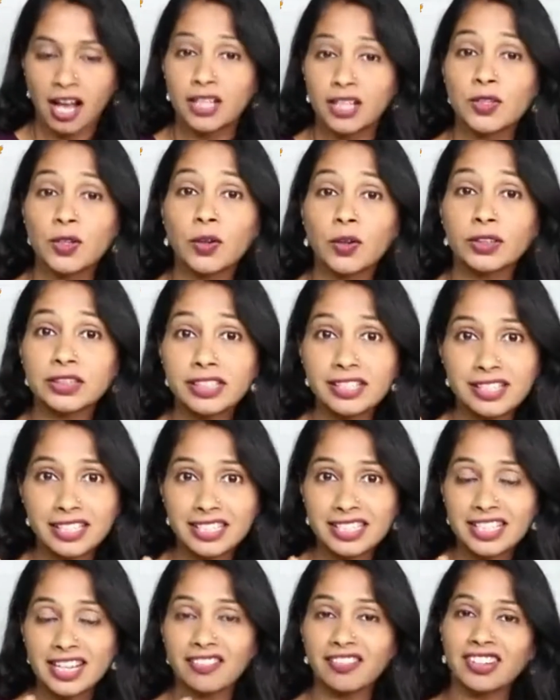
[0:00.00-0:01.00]
So this
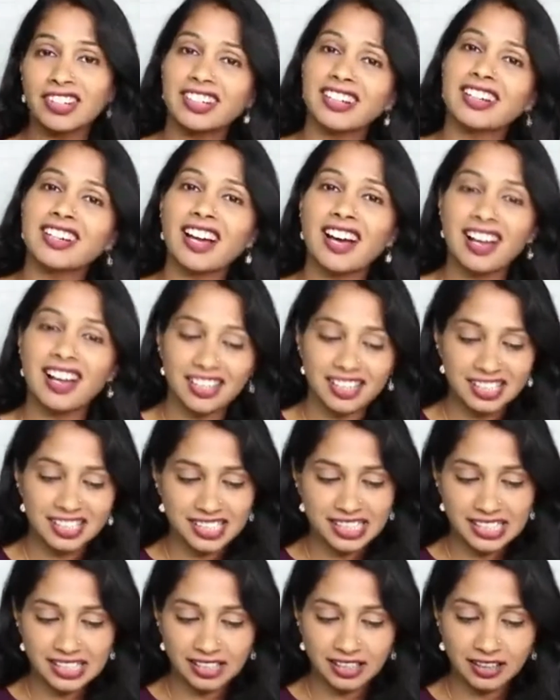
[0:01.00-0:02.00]
Asafetida
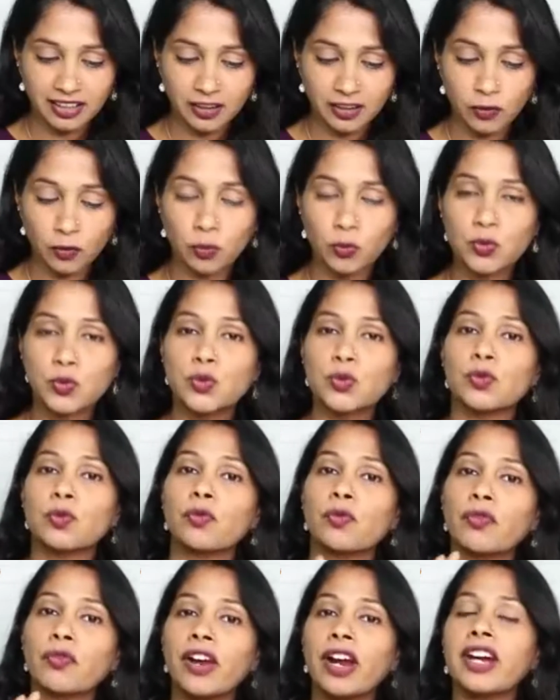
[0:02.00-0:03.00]
is
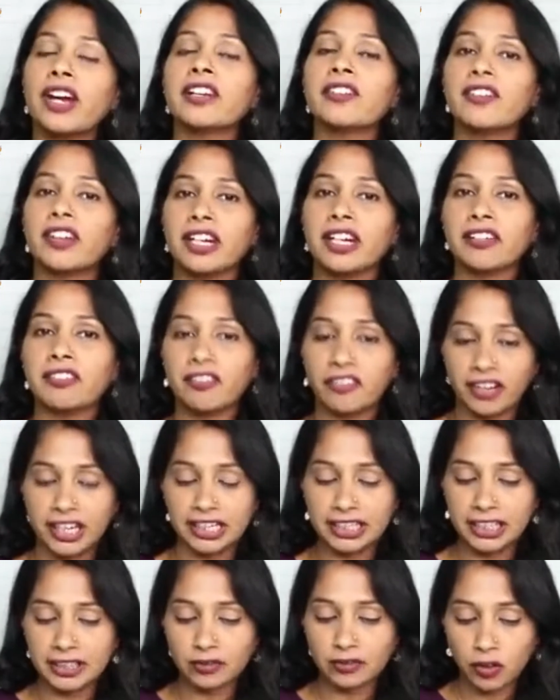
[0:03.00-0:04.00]
very
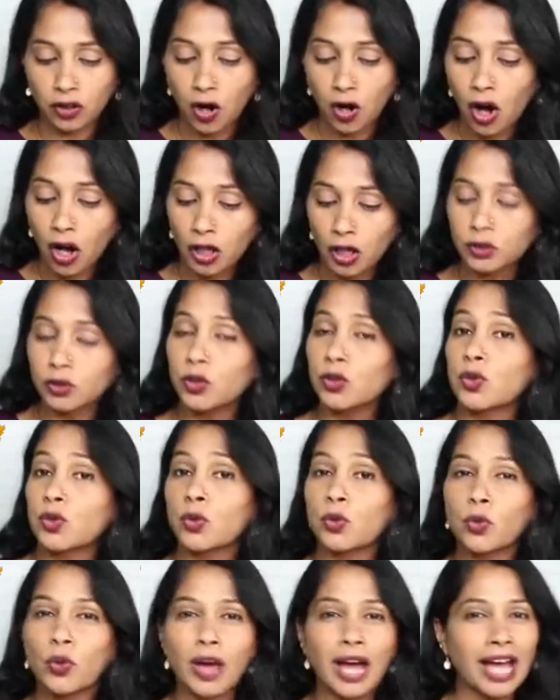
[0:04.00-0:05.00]
friendly for all those
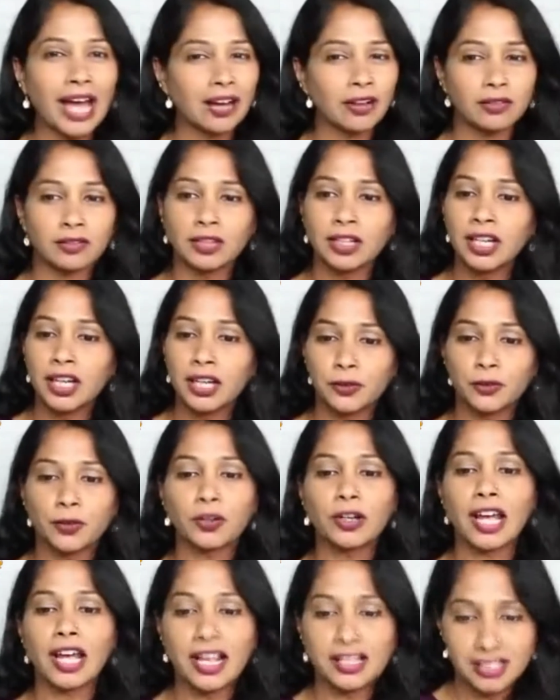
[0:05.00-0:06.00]
who have,
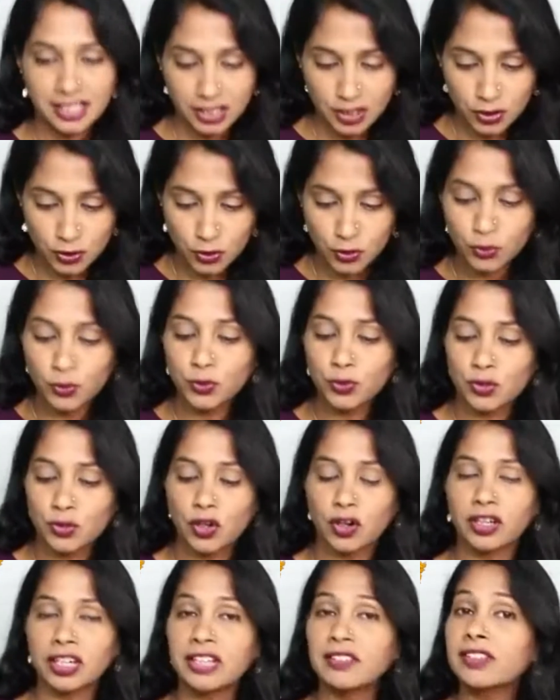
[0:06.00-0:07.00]
gas issues,
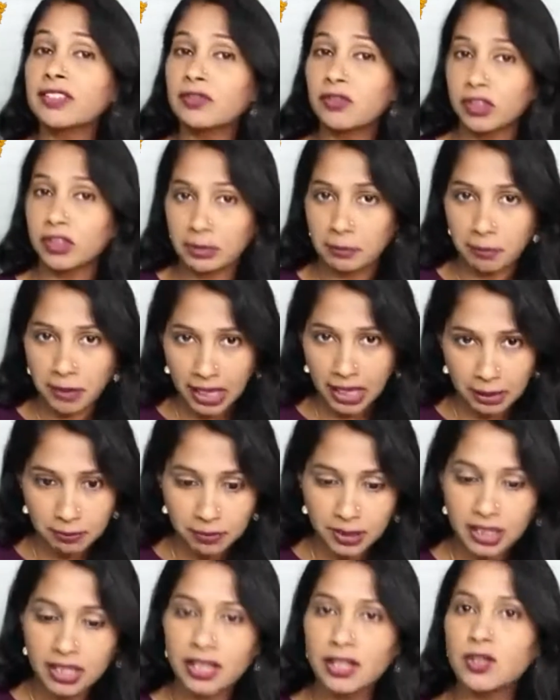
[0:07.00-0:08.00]
or even for the
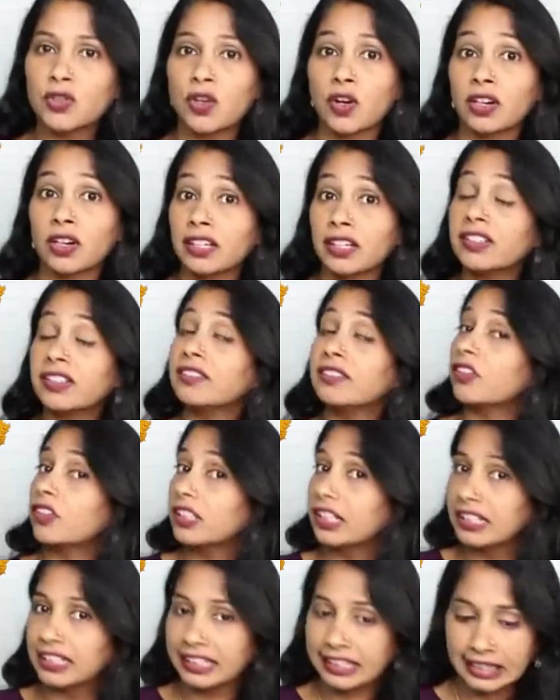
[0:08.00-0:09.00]
babies, or even for
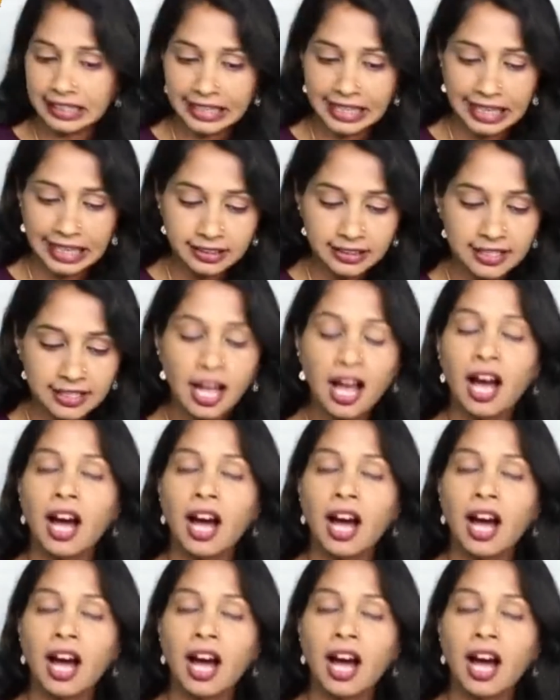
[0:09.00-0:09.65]
the little kids.